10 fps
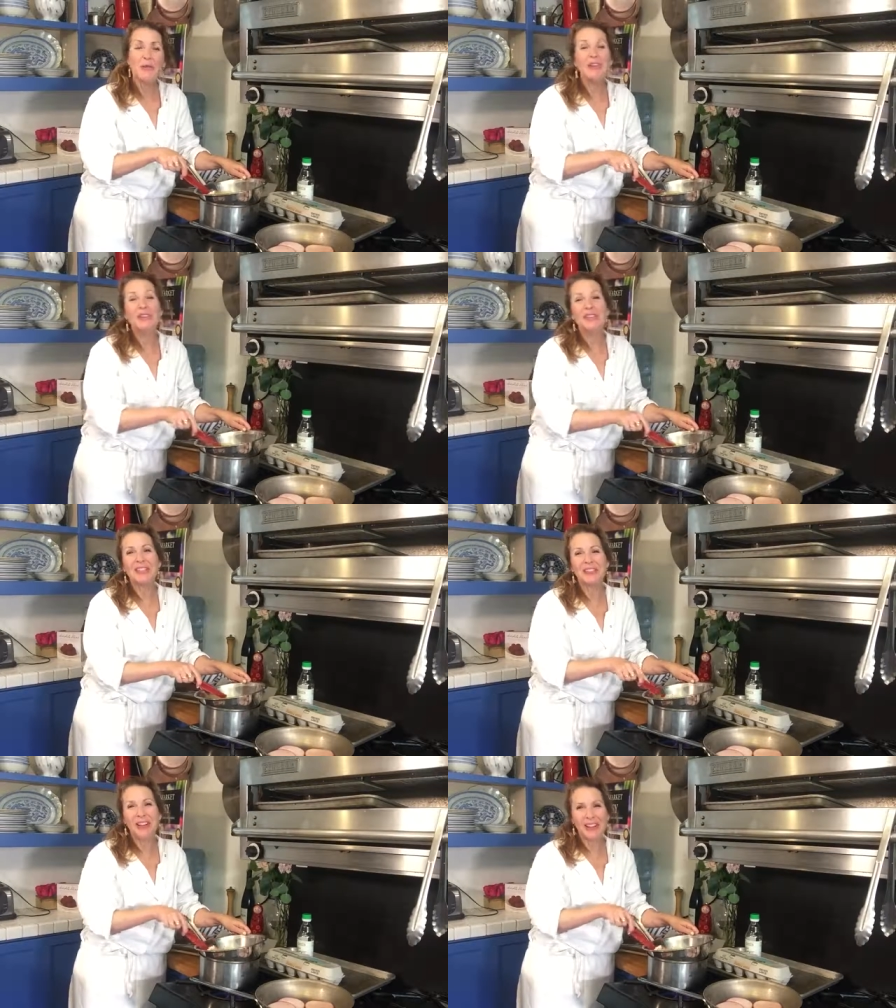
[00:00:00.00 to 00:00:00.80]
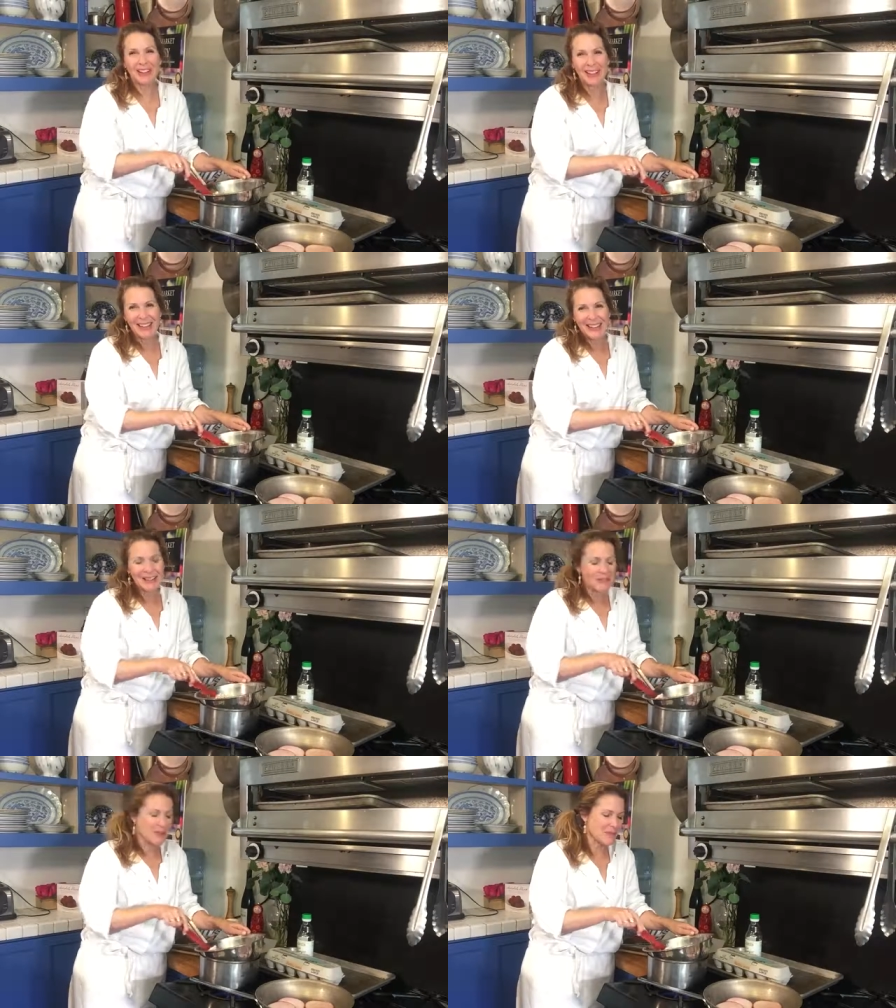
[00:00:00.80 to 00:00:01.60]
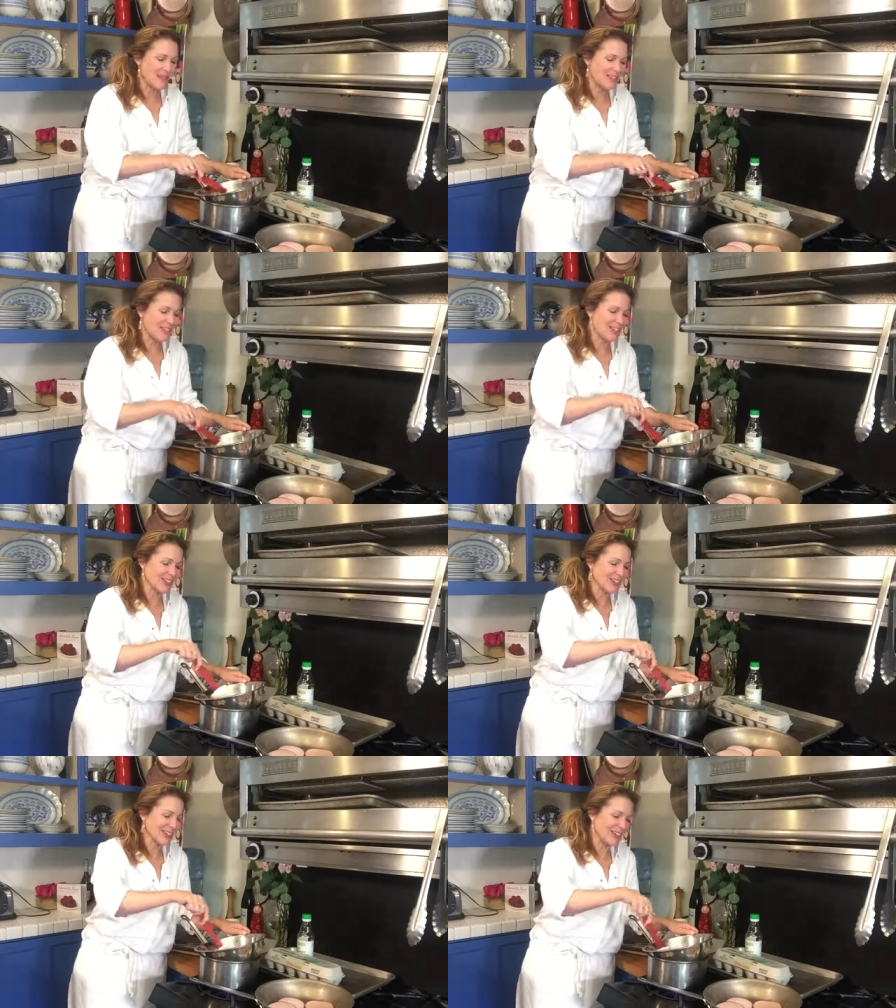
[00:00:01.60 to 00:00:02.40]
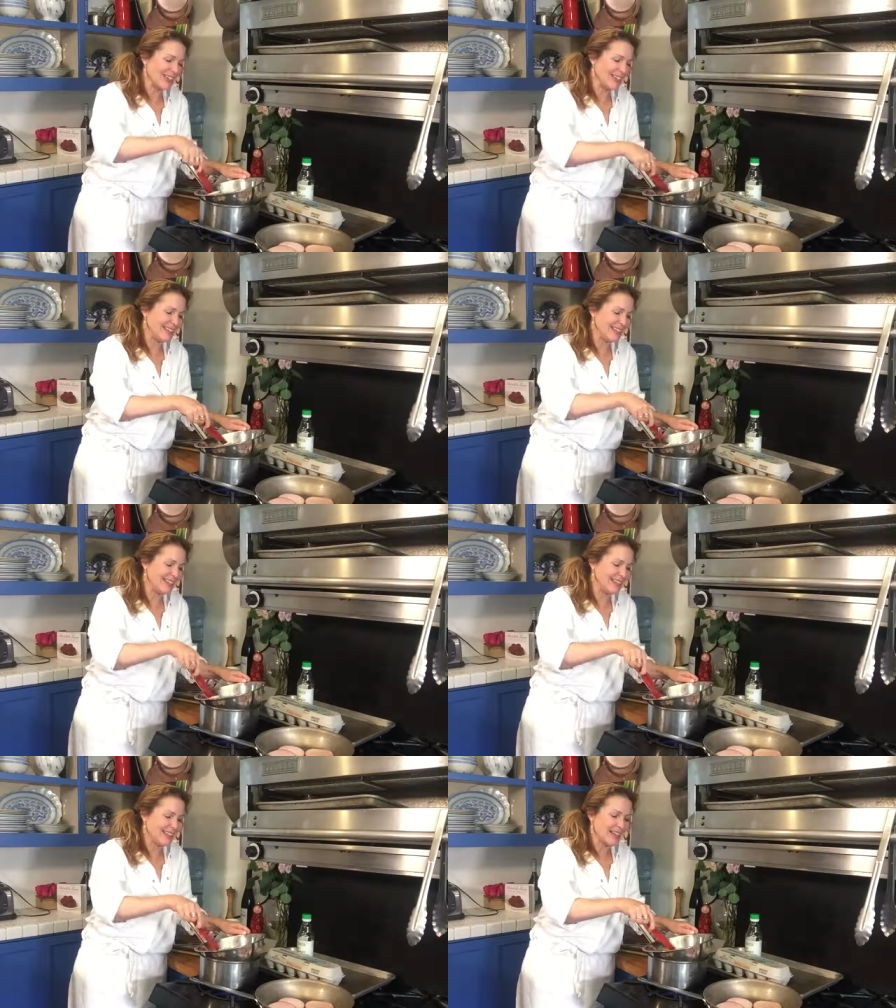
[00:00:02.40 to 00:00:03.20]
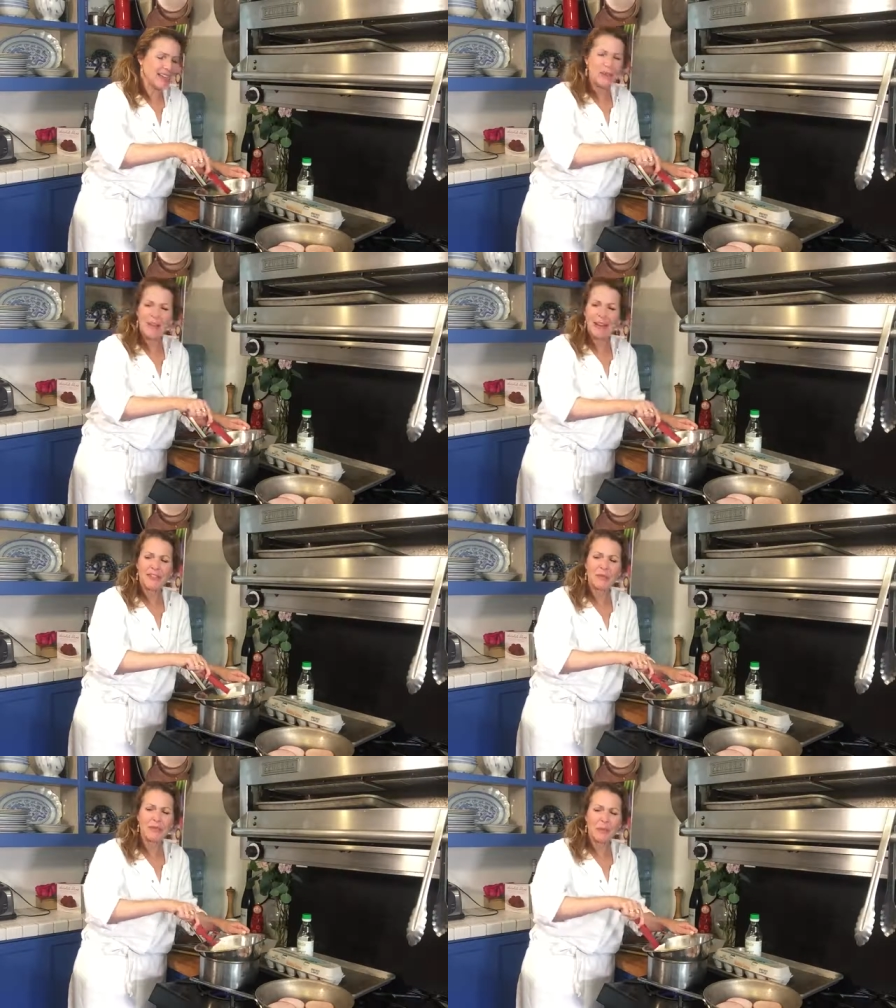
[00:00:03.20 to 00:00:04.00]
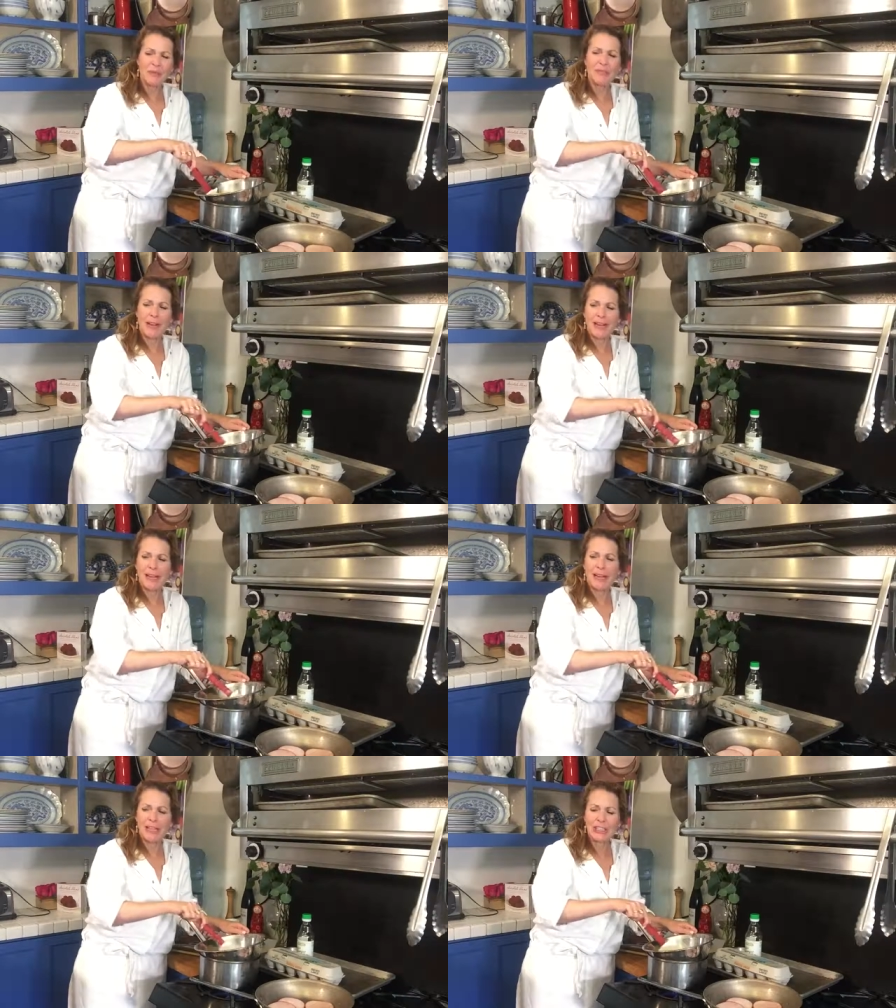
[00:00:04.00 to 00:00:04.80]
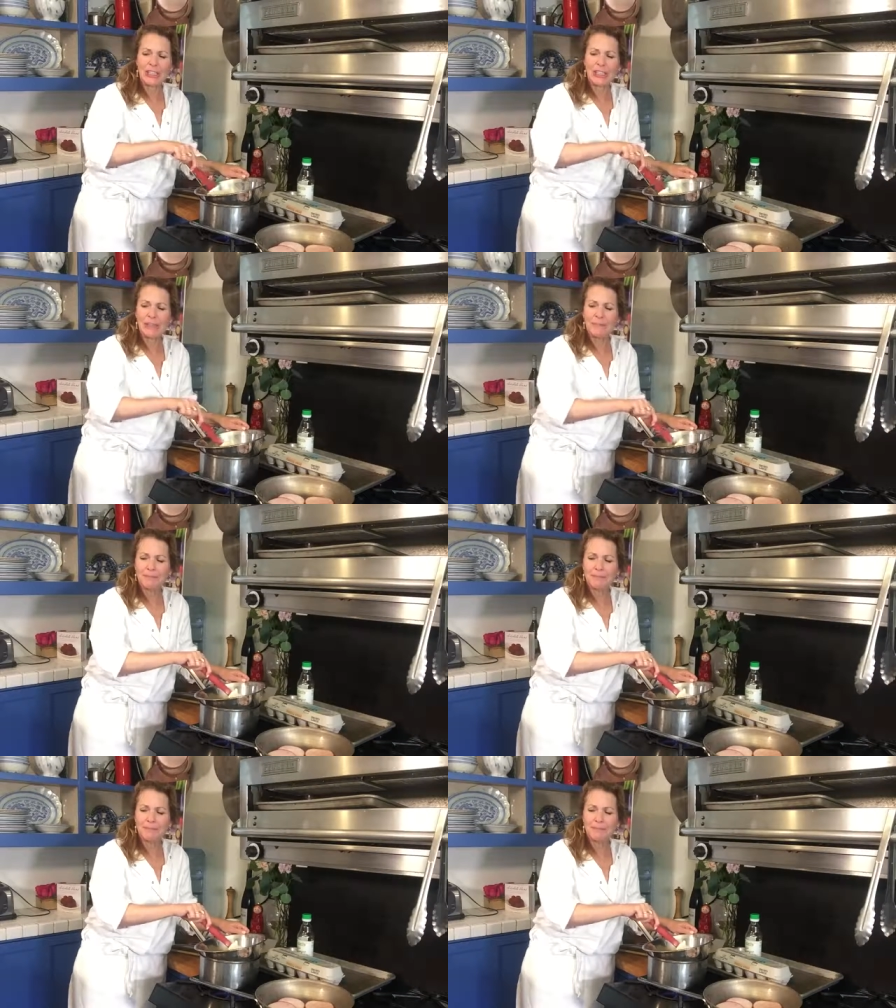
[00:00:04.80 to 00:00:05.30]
We used it all when we made sugar cookies. You might have some trouble finding it, actually.